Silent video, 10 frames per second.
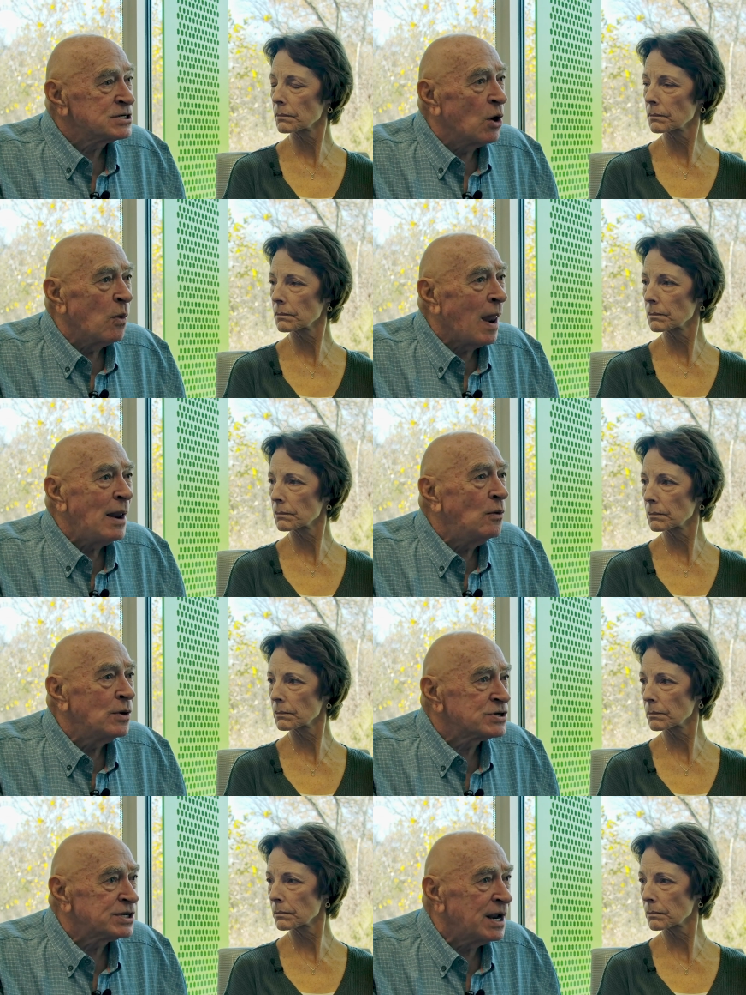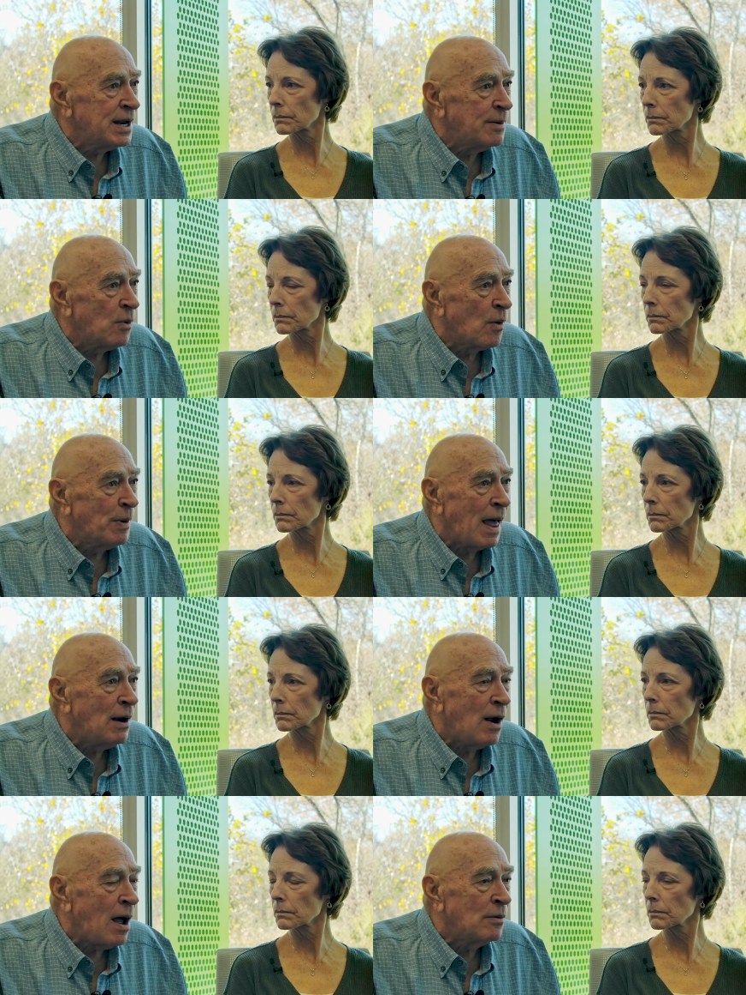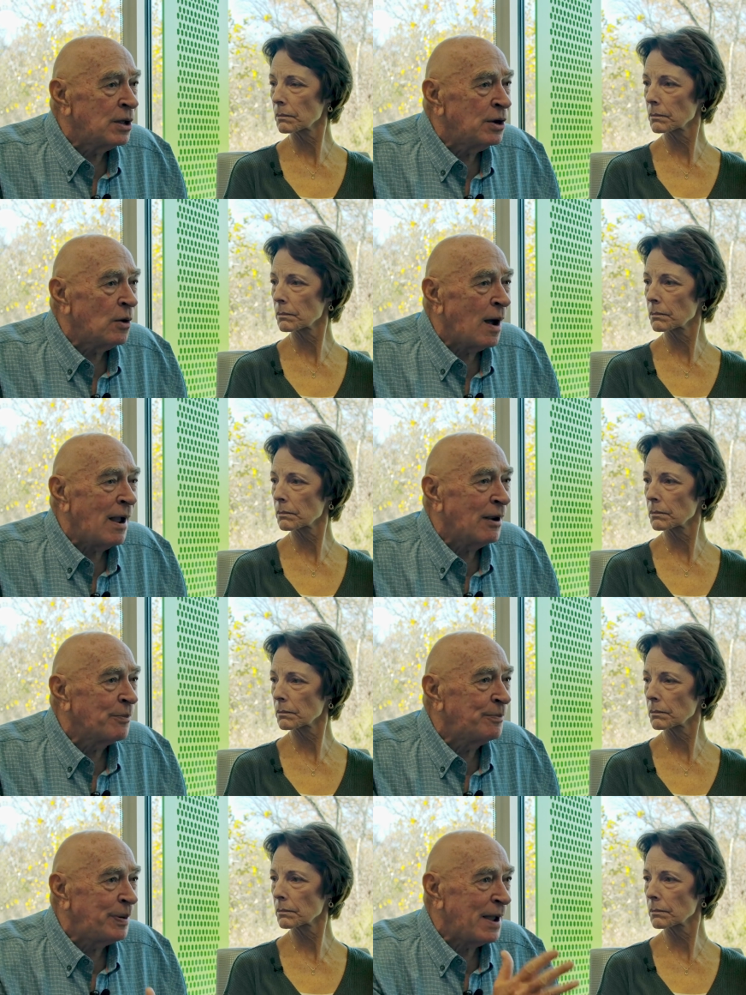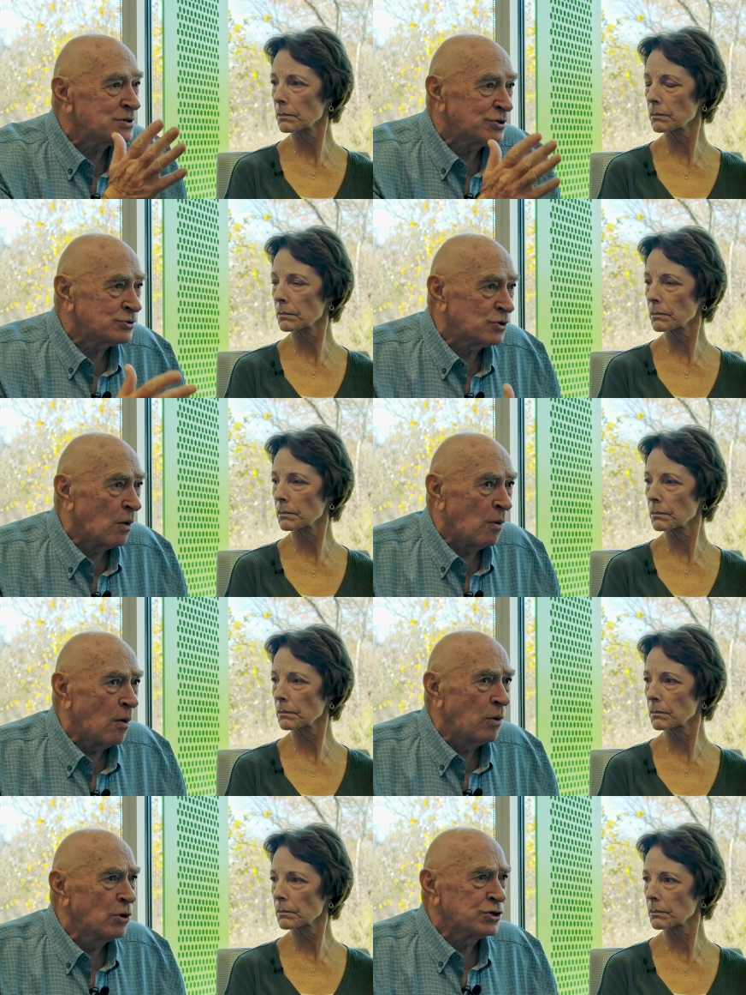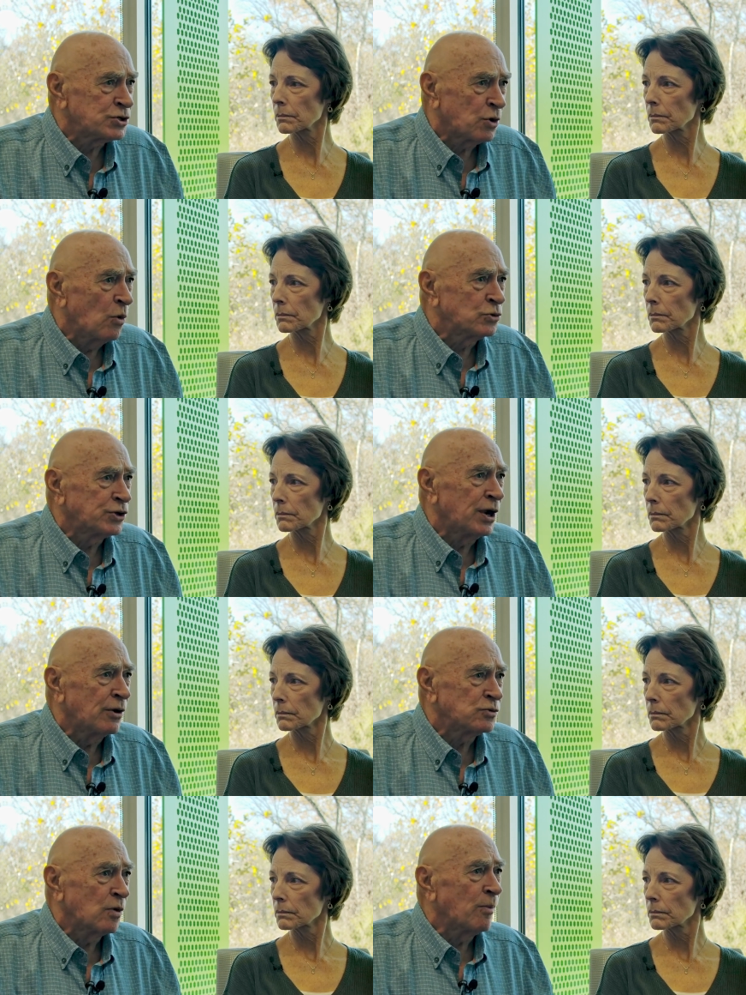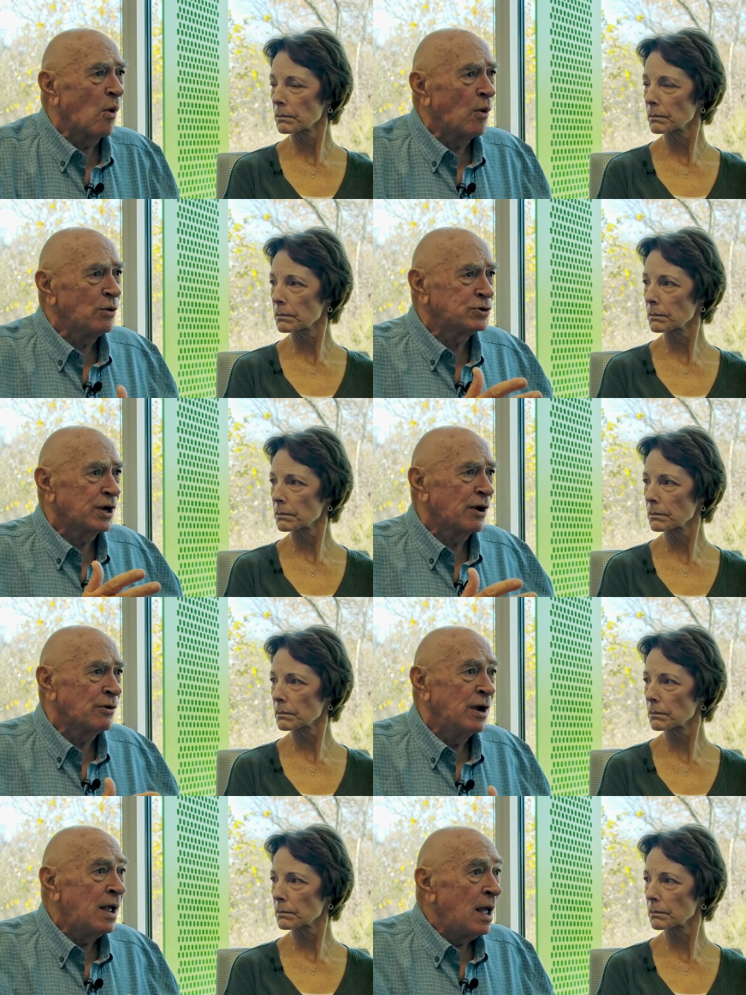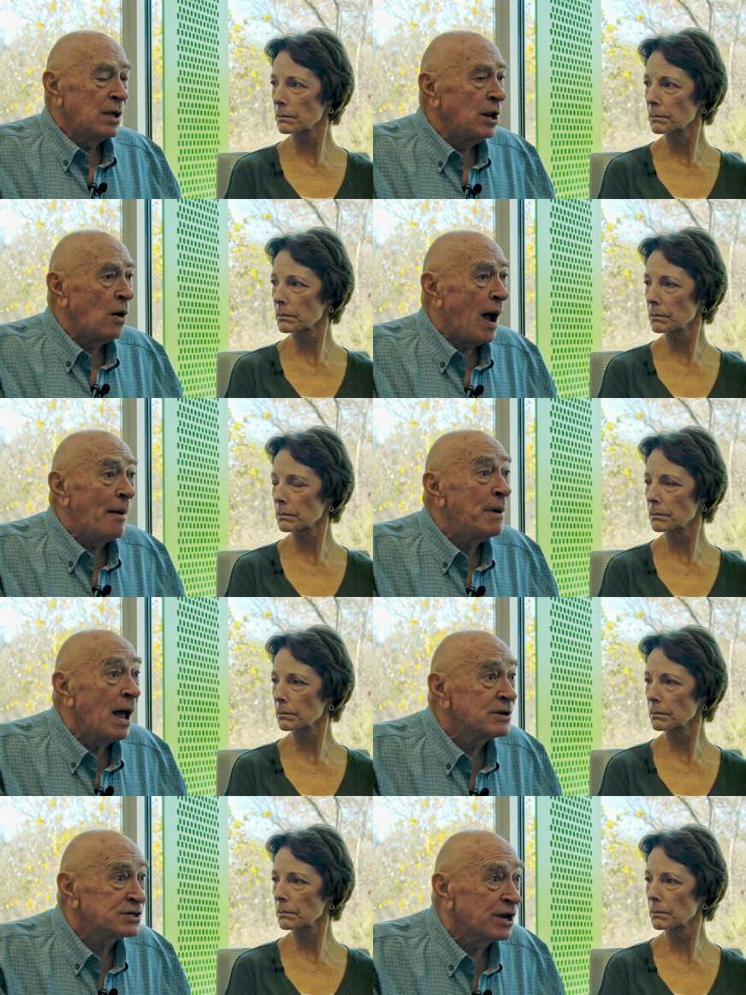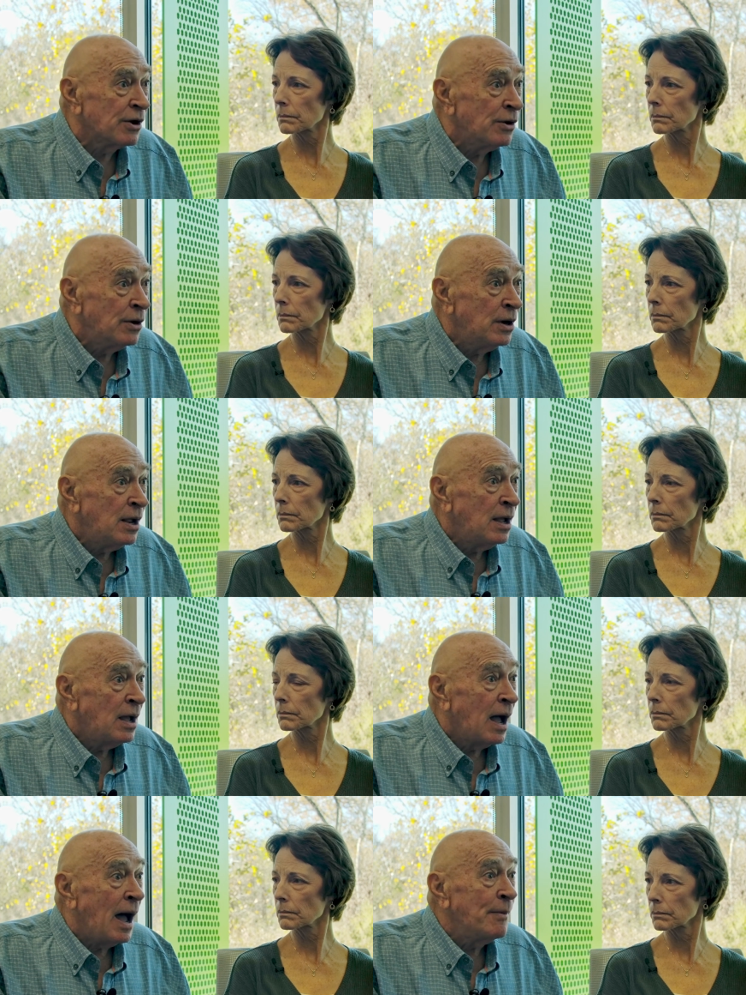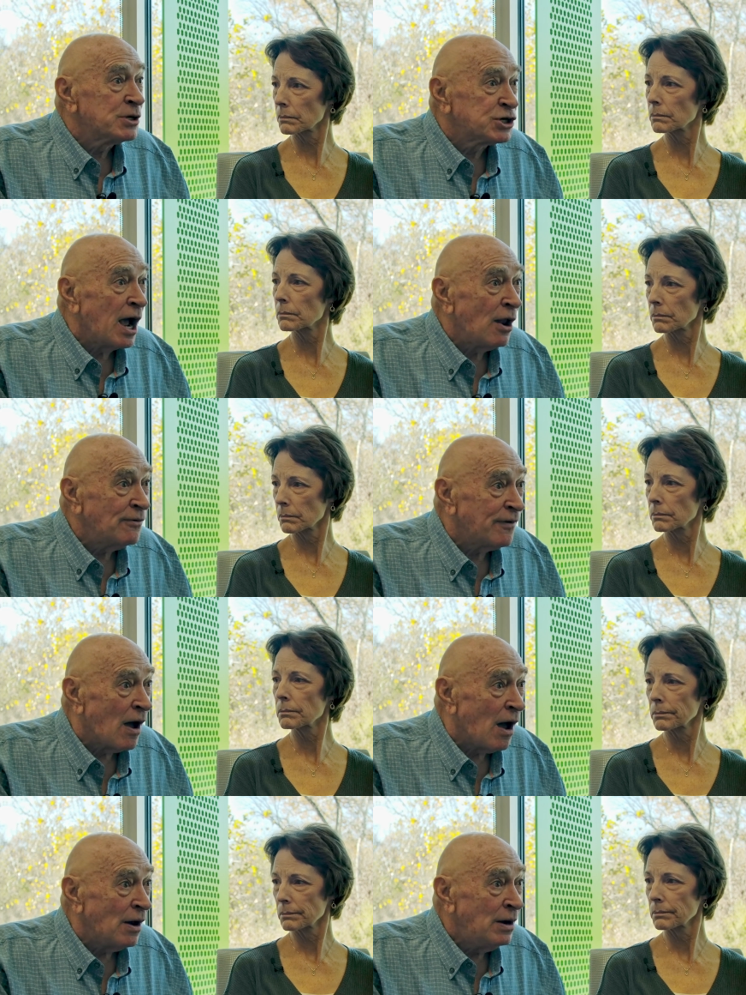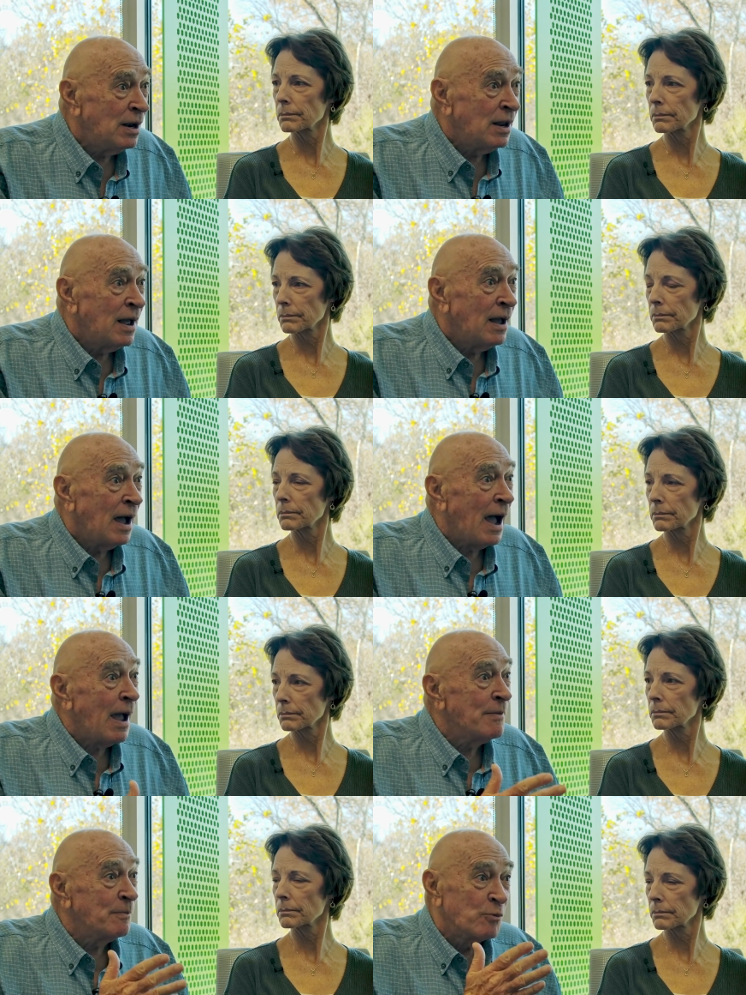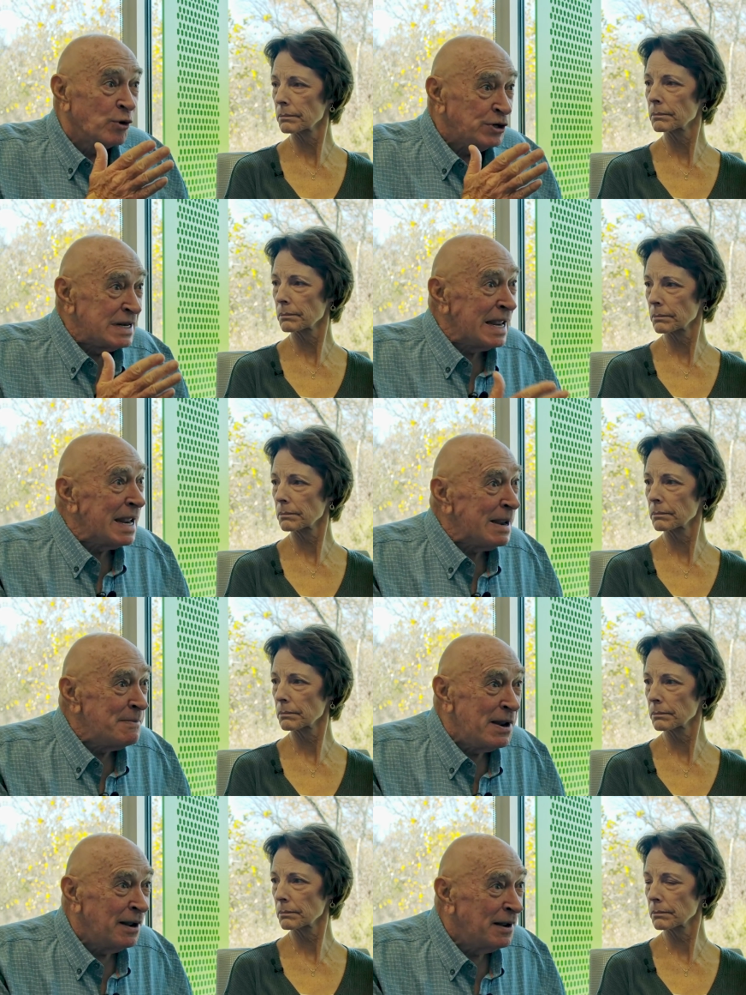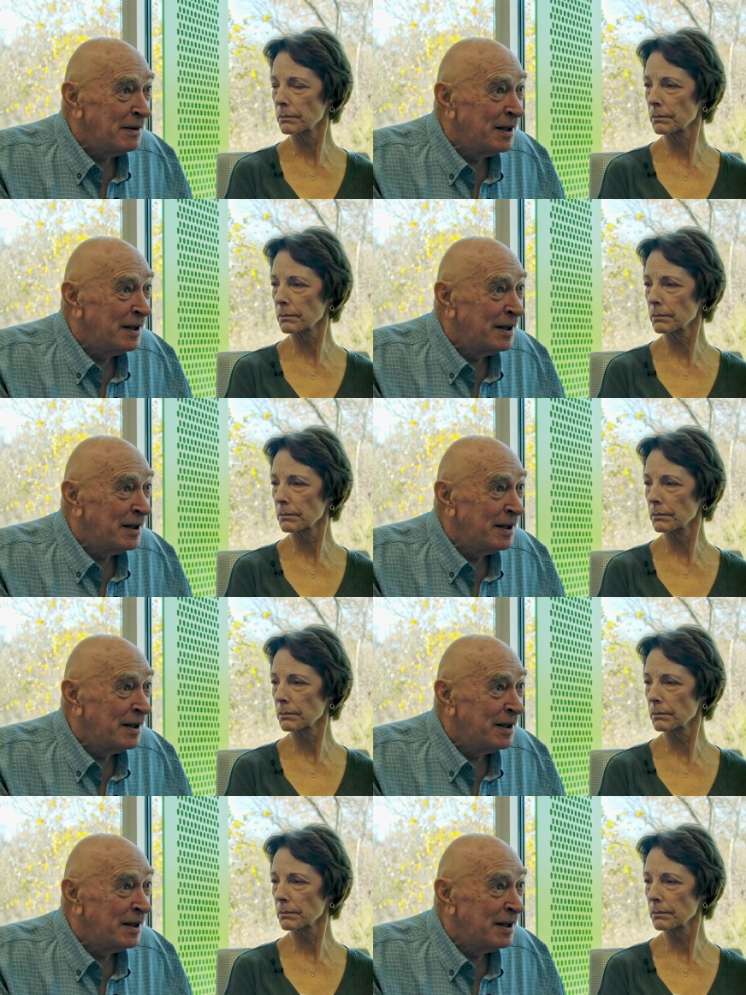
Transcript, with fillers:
Speaker 1: guys go, well, I don't want to sin anymore, but I don't, you know, I hear pastors going, well, we're just old sinners. We're born mm-hmm. sinners. You know, I'm not a sinner. Yeah. I'm a child of God. That's right. I'm redeemed